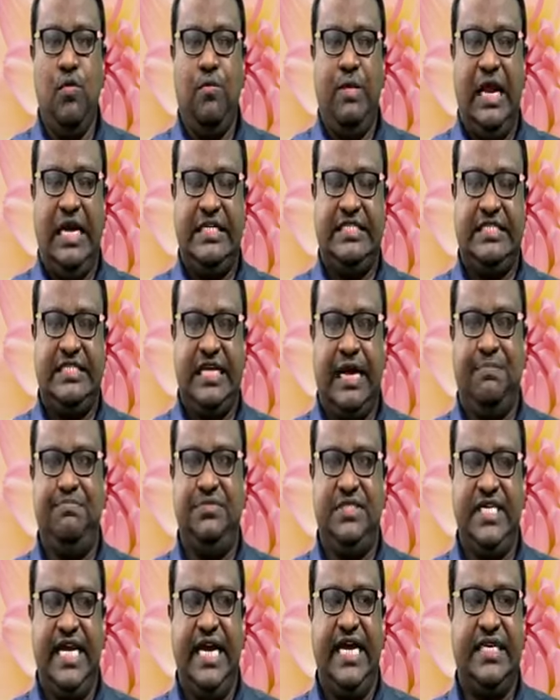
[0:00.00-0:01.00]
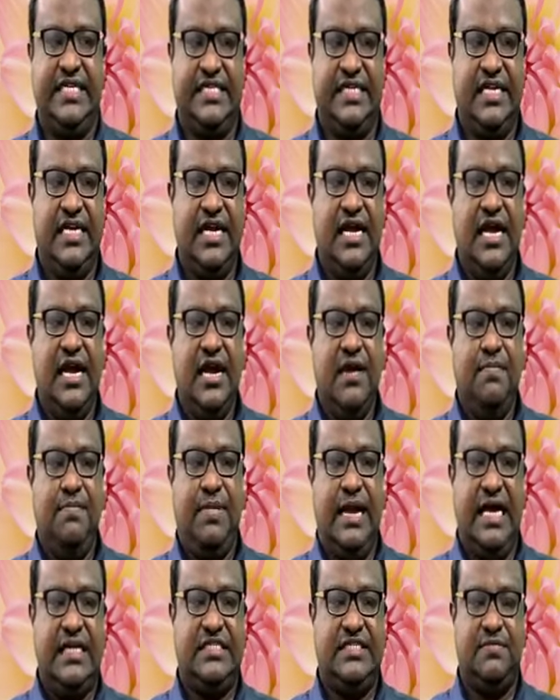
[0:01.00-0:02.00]
plus subject
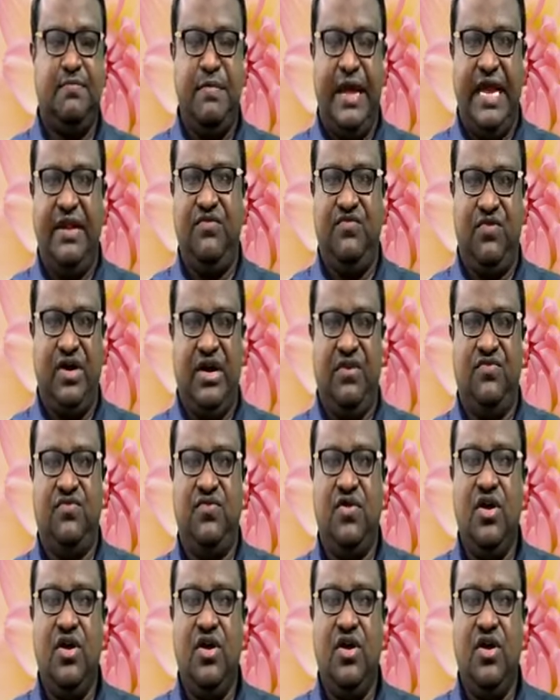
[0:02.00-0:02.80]
plus main verb.